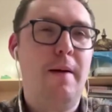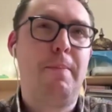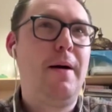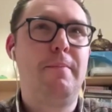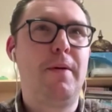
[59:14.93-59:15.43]

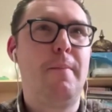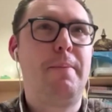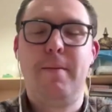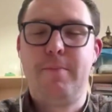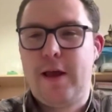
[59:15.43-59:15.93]

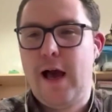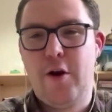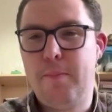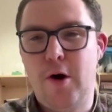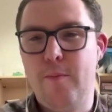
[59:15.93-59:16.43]
Pat
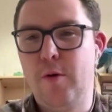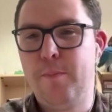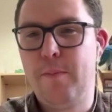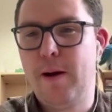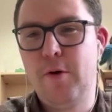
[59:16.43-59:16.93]
Buchanan pops
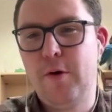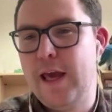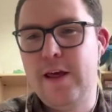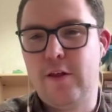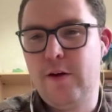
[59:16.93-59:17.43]
up in my book.
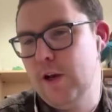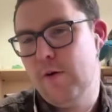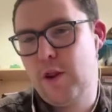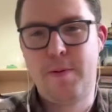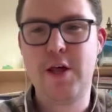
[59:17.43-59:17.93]
He's a a
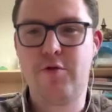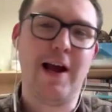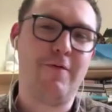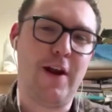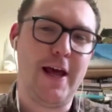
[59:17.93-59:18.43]

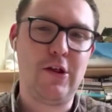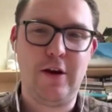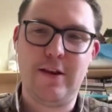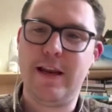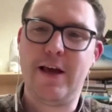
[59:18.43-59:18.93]
speechwriter for
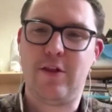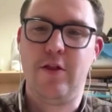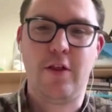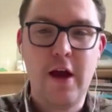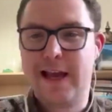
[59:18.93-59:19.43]
Nixon. He's
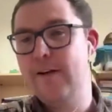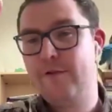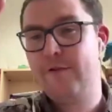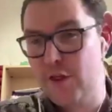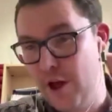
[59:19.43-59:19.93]
Nixon's kind
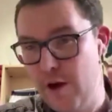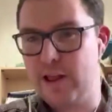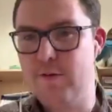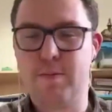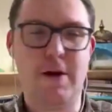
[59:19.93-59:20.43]
of
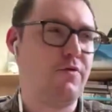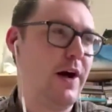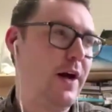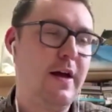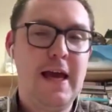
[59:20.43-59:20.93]
conservative
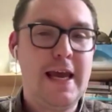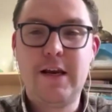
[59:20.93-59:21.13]
speechwriter.